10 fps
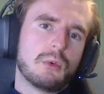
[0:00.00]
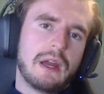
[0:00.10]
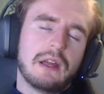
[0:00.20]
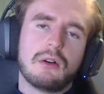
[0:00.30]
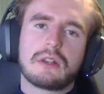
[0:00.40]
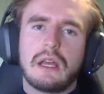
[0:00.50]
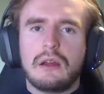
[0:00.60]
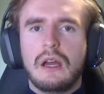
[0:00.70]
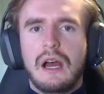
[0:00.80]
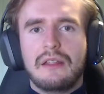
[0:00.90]
way? Okay,
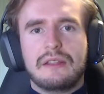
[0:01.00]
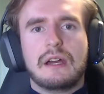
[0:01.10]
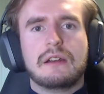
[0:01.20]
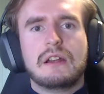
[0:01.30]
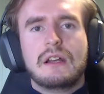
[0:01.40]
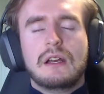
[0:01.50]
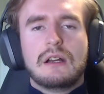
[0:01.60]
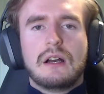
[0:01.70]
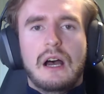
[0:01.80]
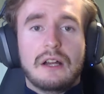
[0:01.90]
and then
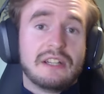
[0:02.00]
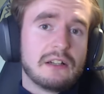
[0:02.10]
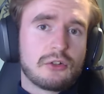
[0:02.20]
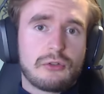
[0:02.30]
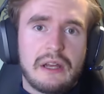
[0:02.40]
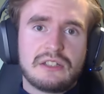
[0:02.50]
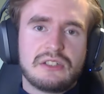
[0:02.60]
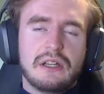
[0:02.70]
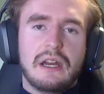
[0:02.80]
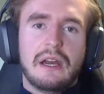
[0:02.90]
a data
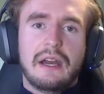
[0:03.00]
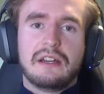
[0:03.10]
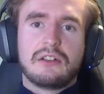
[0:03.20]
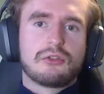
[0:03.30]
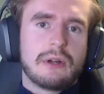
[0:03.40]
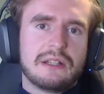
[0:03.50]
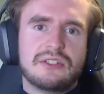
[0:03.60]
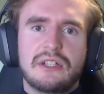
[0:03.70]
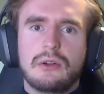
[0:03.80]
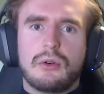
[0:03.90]

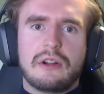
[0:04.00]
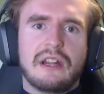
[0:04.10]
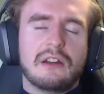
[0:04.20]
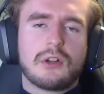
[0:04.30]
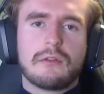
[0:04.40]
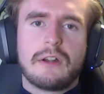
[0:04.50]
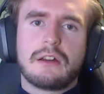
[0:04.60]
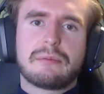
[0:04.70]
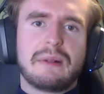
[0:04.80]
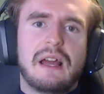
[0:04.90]
strategy or a data
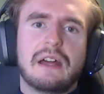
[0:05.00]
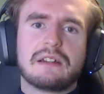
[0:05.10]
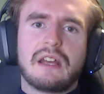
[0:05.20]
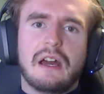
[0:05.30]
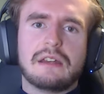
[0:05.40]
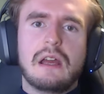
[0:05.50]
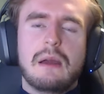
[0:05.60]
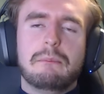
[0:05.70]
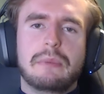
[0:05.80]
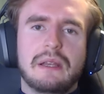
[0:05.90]
governance plan can
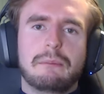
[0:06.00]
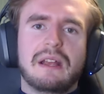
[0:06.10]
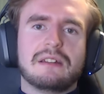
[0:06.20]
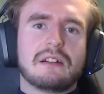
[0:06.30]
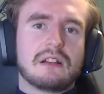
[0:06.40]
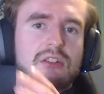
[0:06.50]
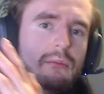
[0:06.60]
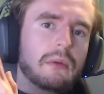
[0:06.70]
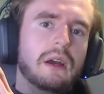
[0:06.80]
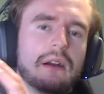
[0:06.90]
be basically
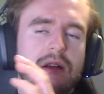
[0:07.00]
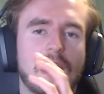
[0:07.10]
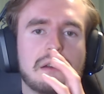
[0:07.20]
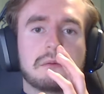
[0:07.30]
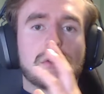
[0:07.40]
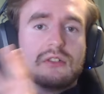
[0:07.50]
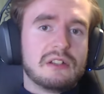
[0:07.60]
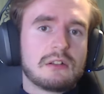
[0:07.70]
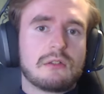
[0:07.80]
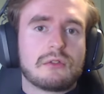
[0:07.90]
can
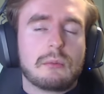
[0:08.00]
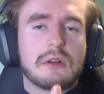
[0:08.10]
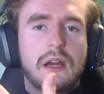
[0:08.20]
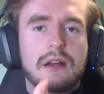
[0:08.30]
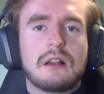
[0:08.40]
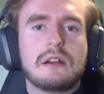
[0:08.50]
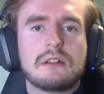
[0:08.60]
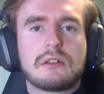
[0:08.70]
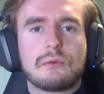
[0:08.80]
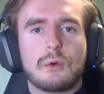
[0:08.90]
consist of some
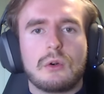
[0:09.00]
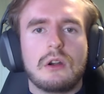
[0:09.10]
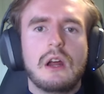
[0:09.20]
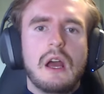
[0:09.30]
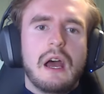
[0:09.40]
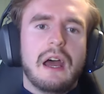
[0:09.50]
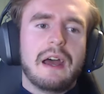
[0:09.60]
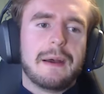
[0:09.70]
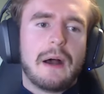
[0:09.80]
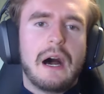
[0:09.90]
guidelines for
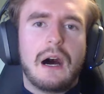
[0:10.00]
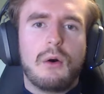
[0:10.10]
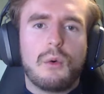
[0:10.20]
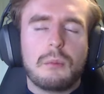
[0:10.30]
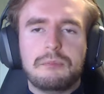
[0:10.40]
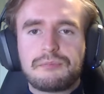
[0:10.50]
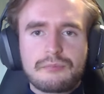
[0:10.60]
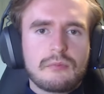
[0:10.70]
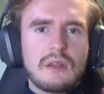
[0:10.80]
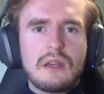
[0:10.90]
how
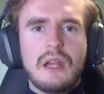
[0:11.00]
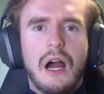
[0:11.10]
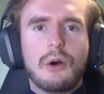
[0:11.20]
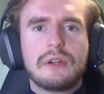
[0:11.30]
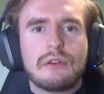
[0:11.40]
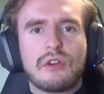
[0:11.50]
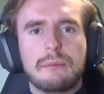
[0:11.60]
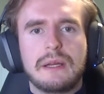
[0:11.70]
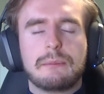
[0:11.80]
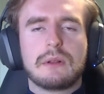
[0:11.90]
different
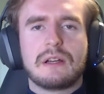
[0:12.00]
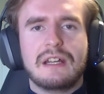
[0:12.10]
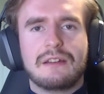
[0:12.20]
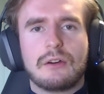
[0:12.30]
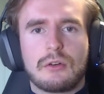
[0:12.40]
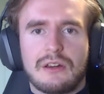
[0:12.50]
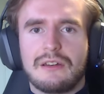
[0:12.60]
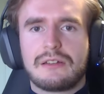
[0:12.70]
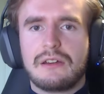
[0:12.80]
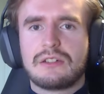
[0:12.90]
people in the
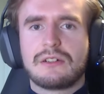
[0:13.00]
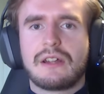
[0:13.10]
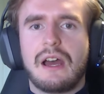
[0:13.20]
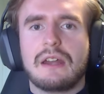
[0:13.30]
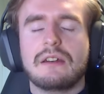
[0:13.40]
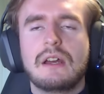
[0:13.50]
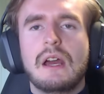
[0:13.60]
organization can